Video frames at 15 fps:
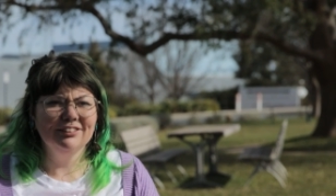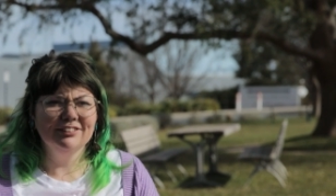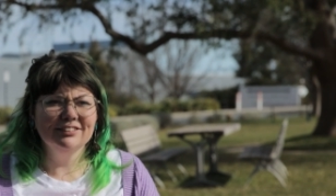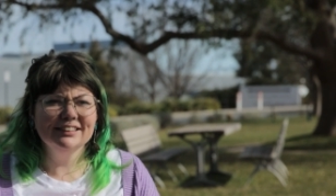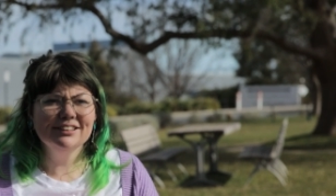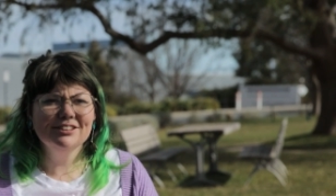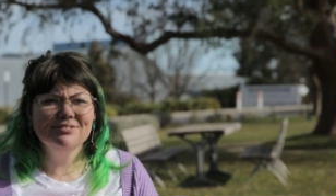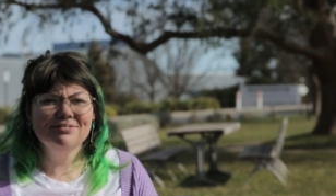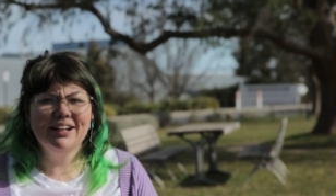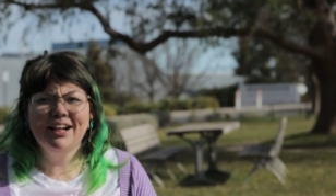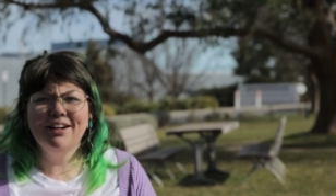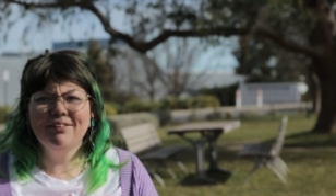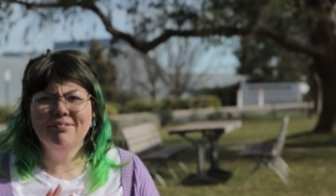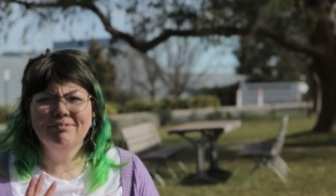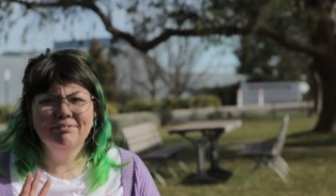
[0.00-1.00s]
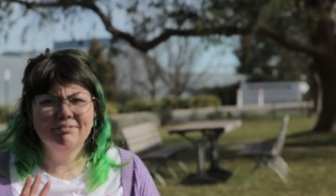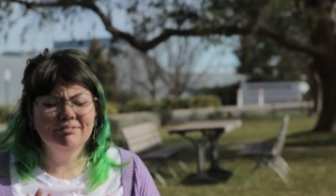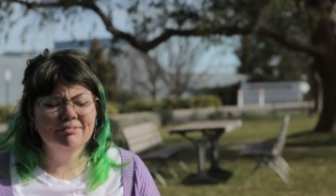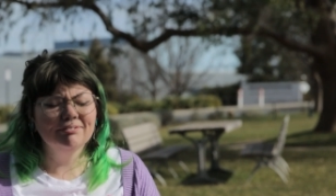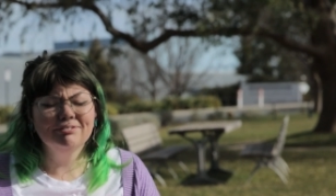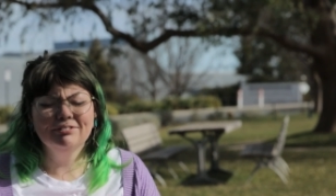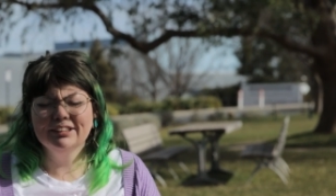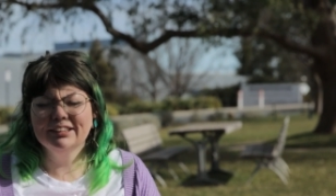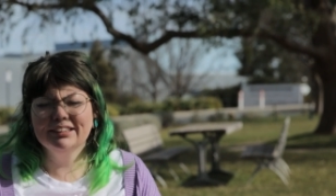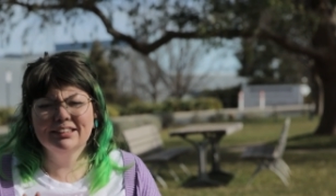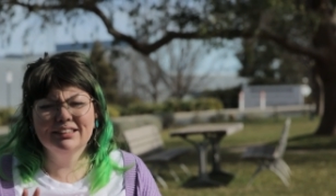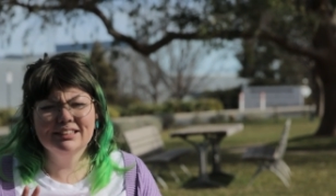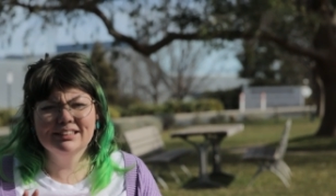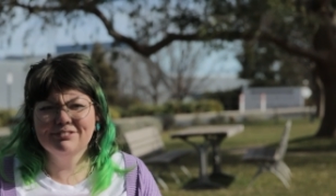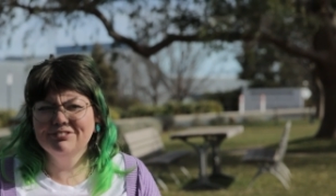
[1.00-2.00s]
Single mum with
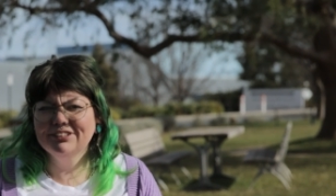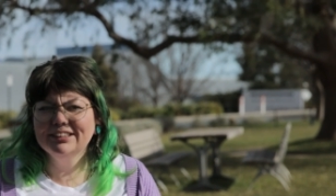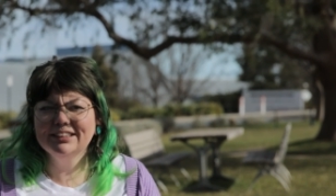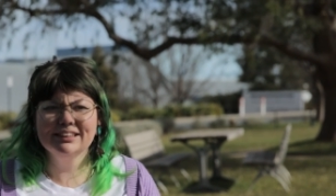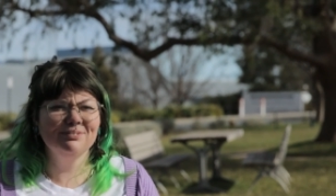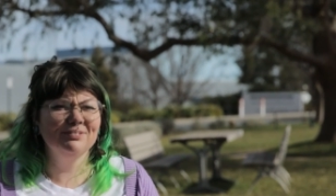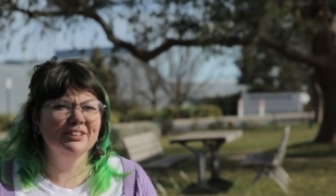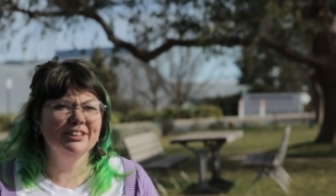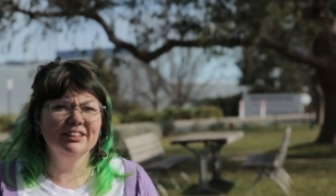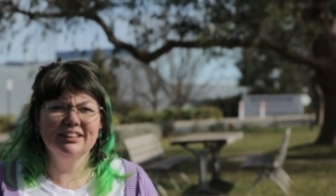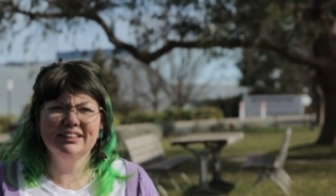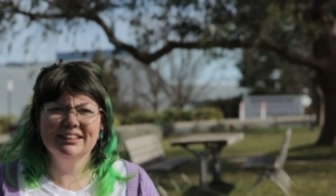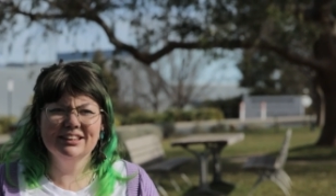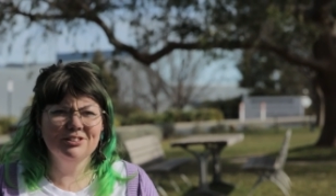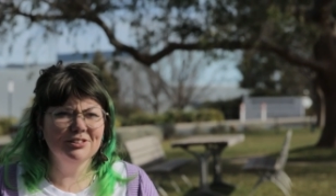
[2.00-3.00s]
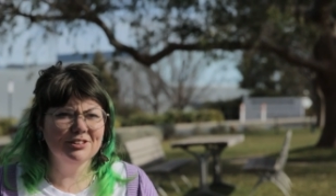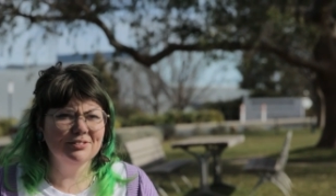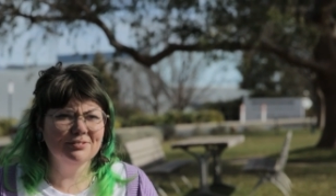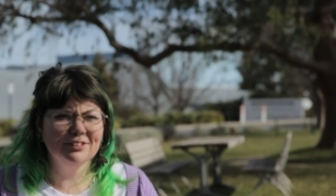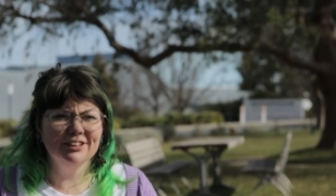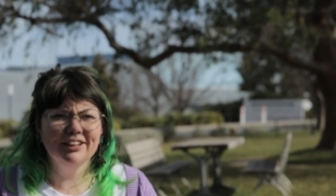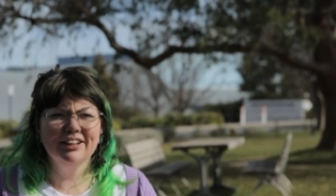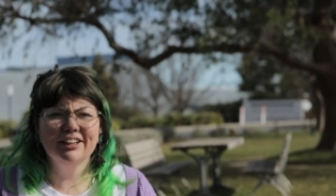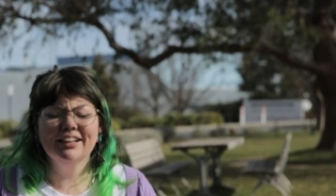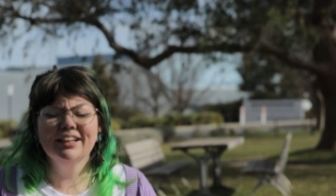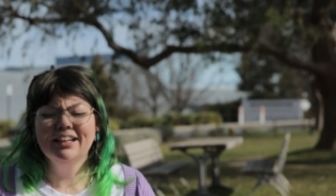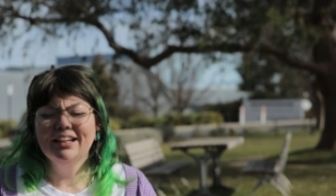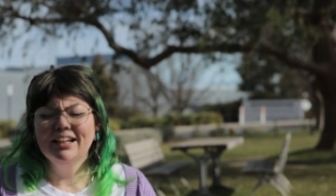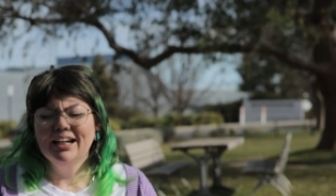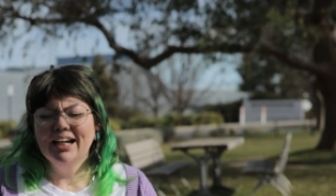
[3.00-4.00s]
severe disabilities, couldn't work.
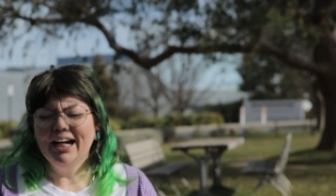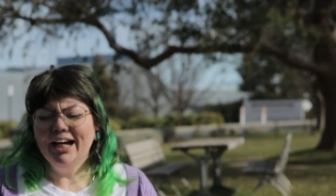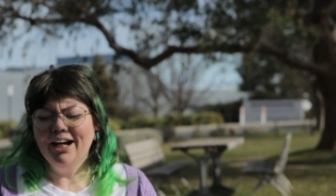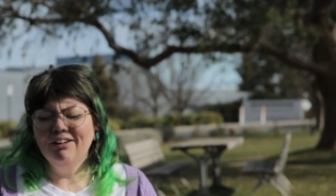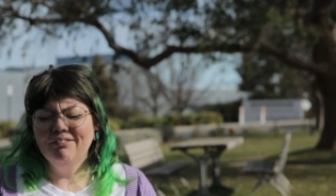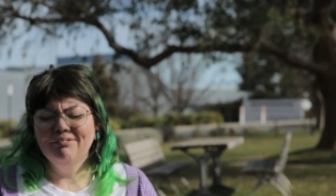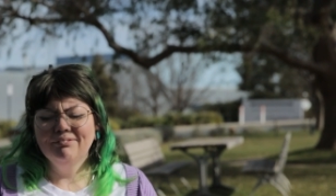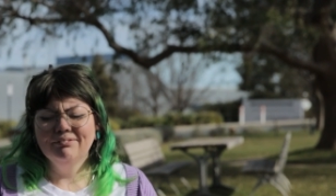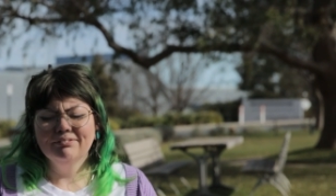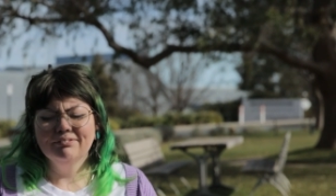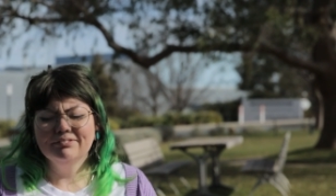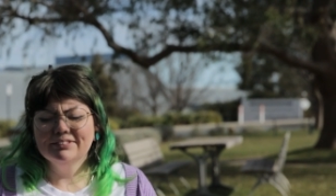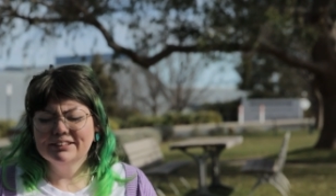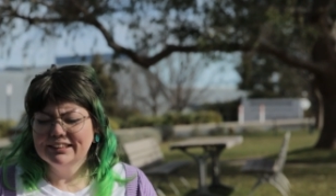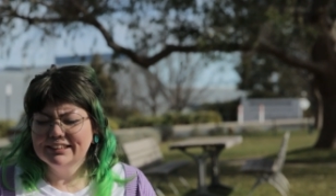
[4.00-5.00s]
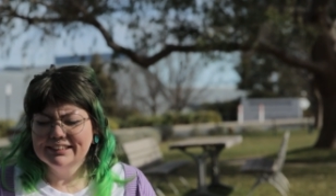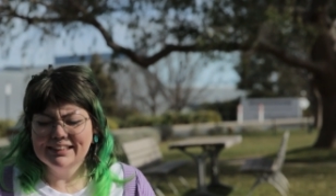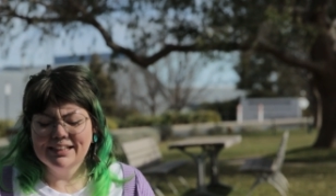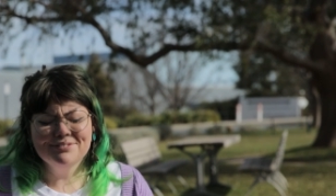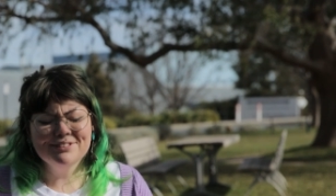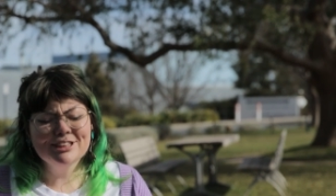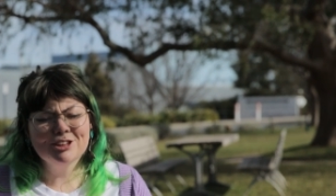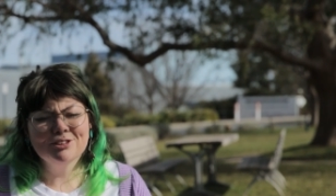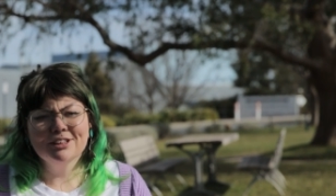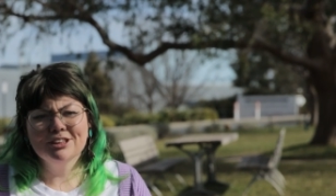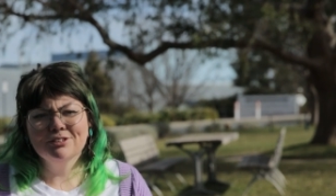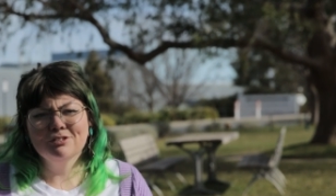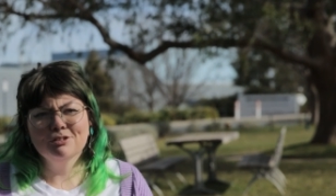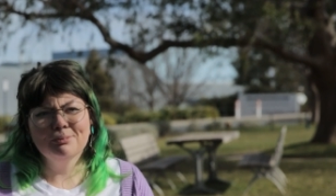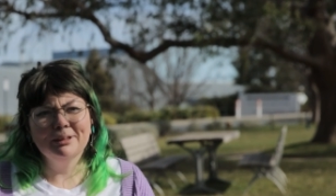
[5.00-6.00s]
The same
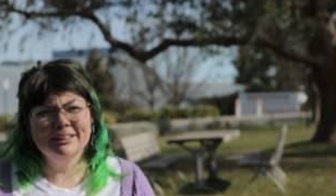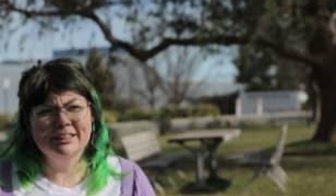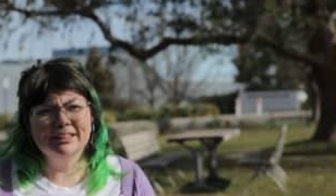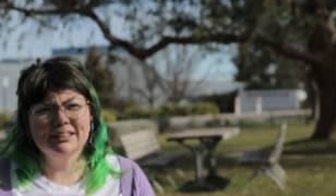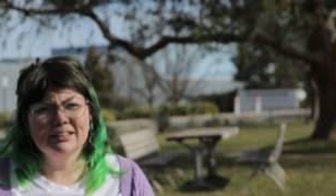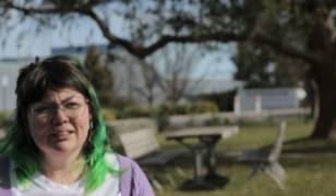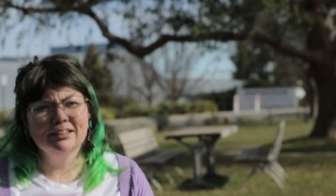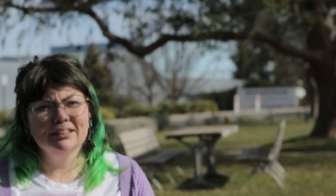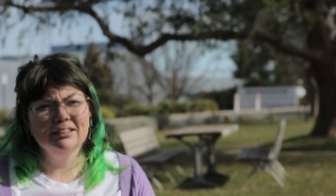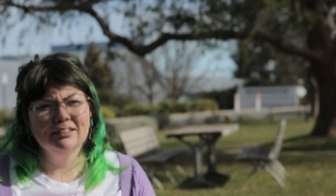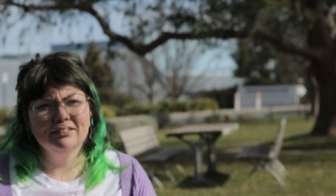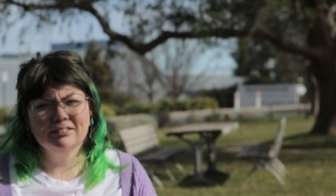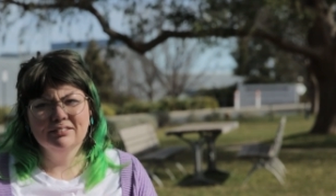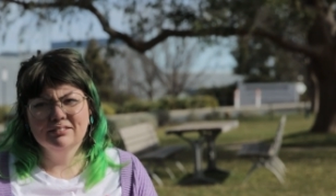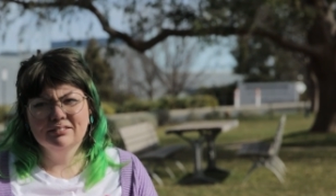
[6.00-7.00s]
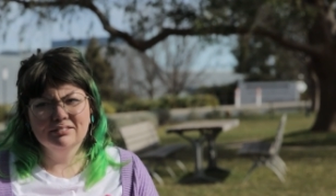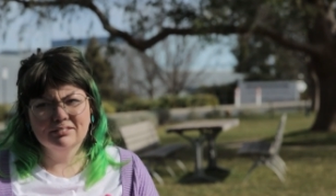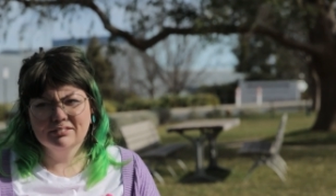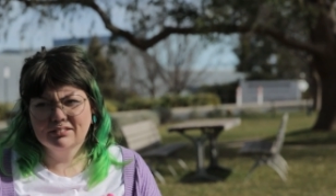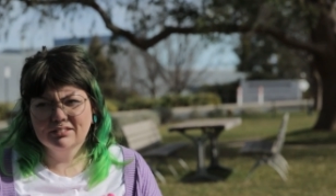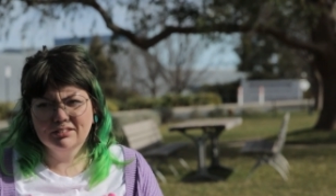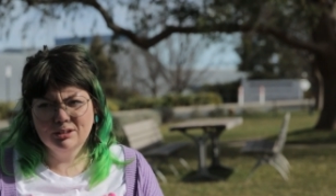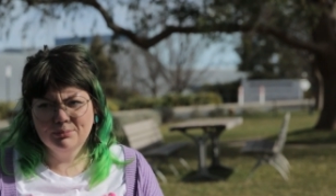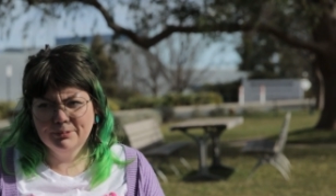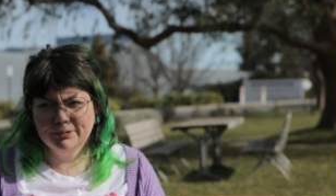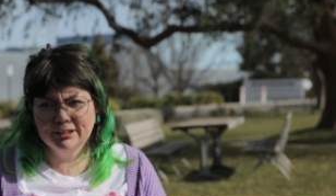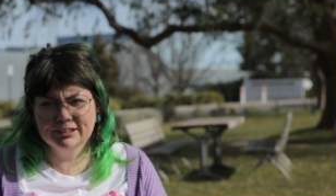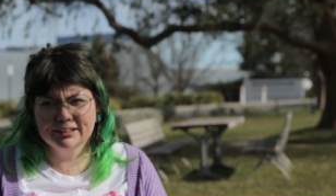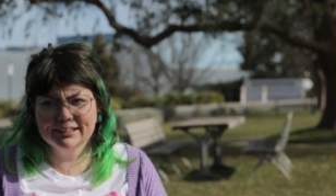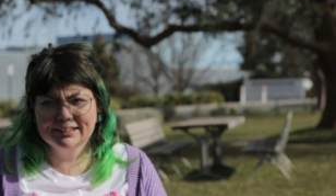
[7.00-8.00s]
situation for my sister,
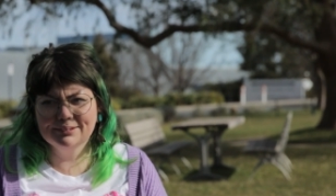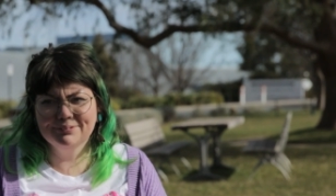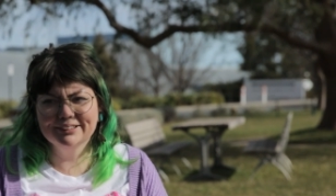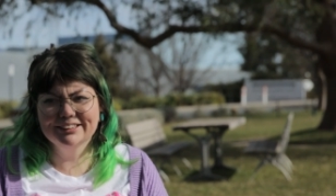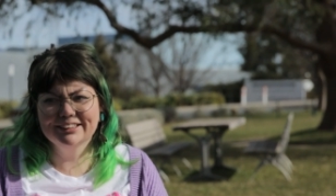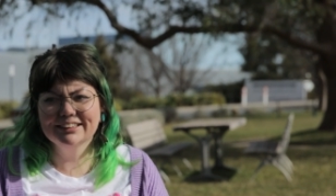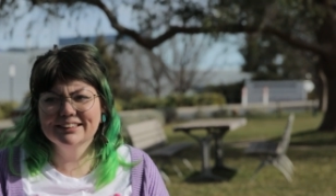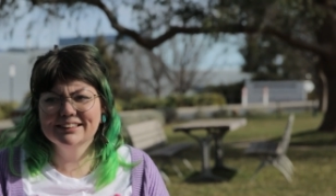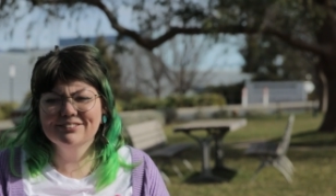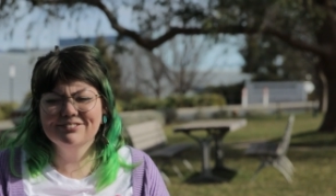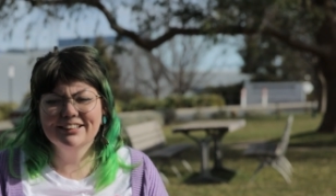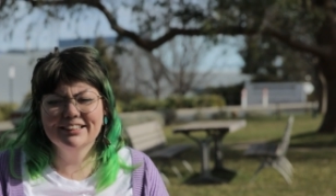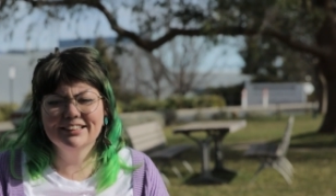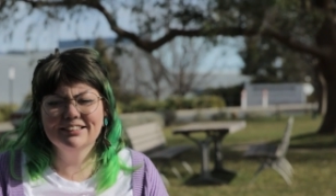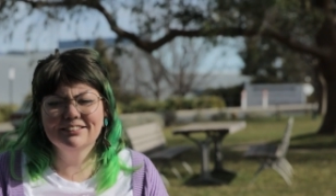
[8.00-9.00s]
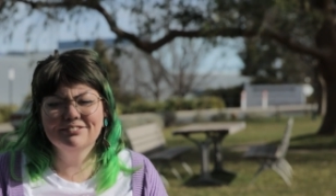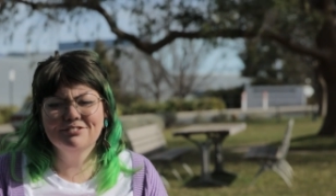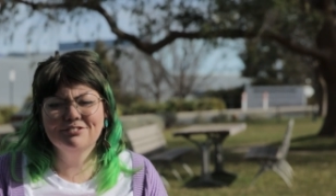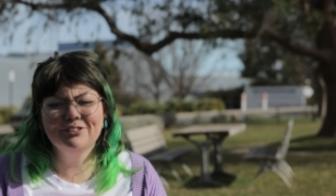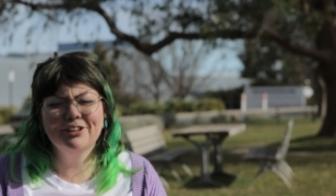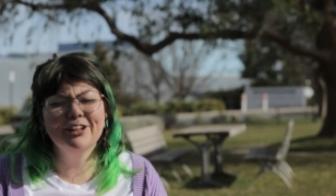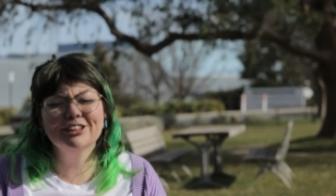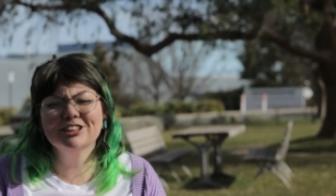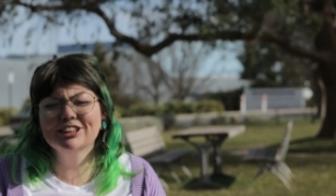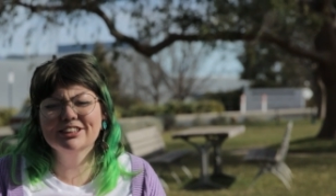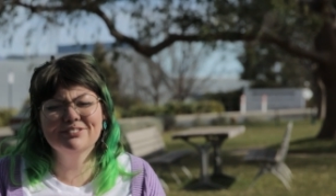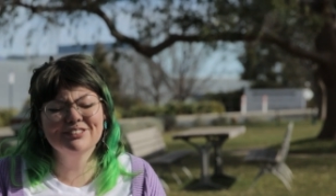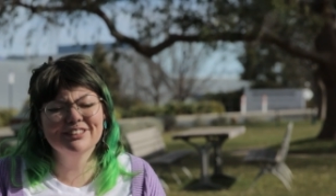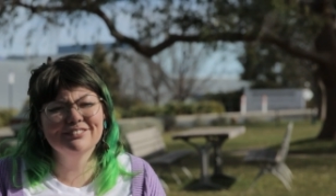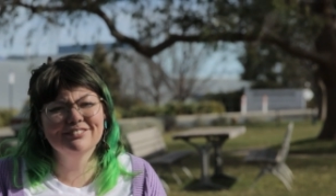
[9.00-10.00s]
crippling disabilities where work just
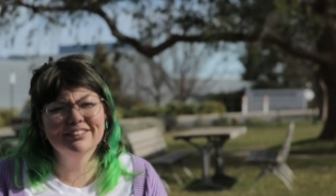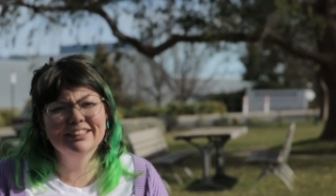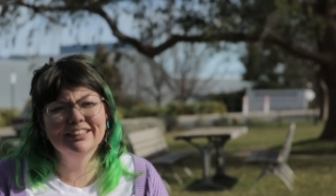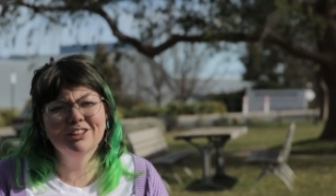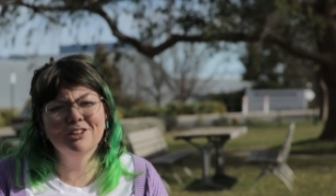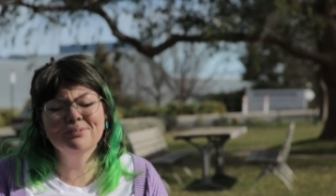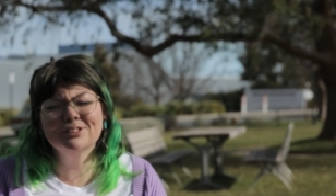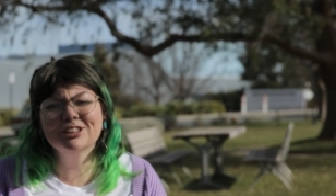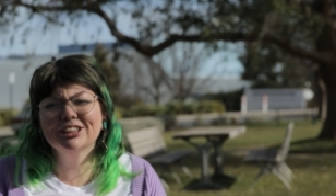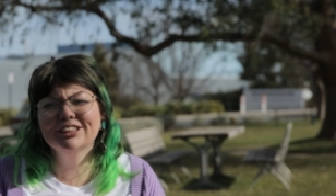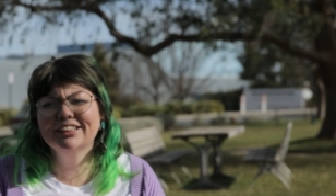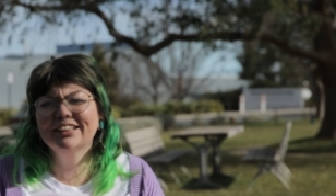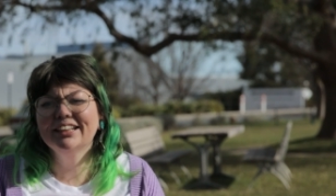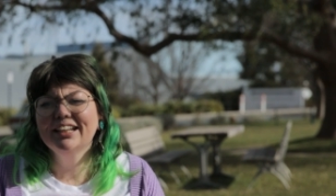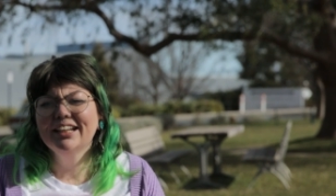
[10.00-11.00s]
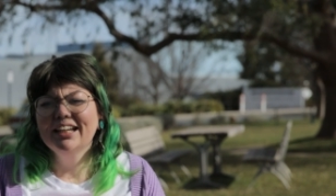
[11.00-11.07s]
wasn't really an option.